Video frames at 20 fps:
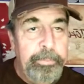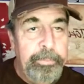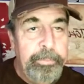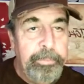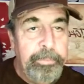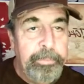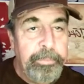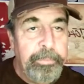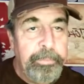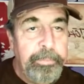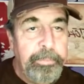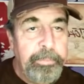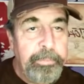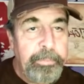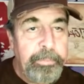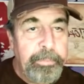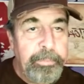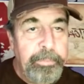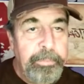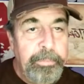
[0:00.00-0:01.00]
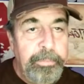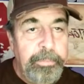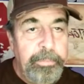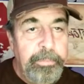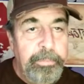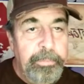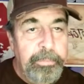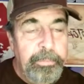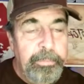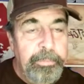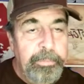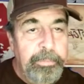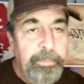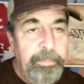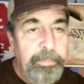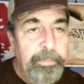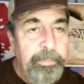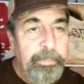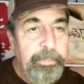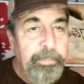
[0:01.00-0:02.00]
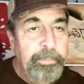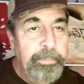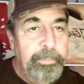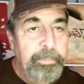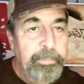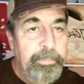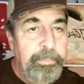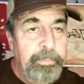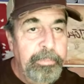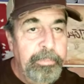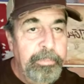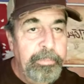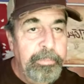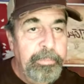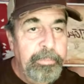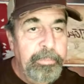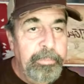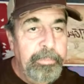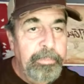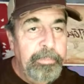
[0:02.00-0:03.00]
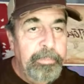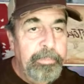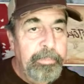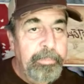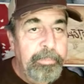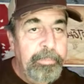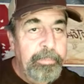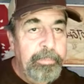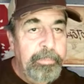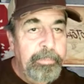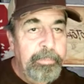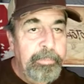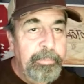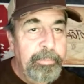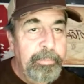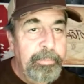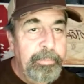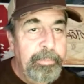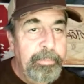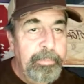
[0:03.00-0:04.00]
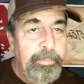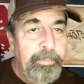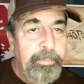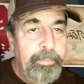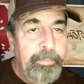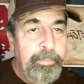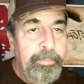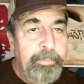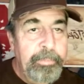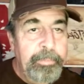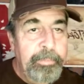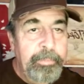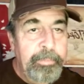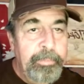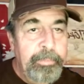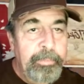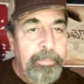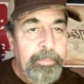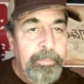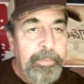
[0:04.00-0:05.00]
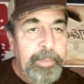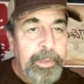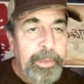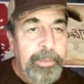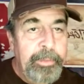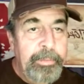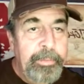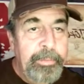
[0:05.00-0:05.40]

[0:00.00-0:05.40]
Nothing is said.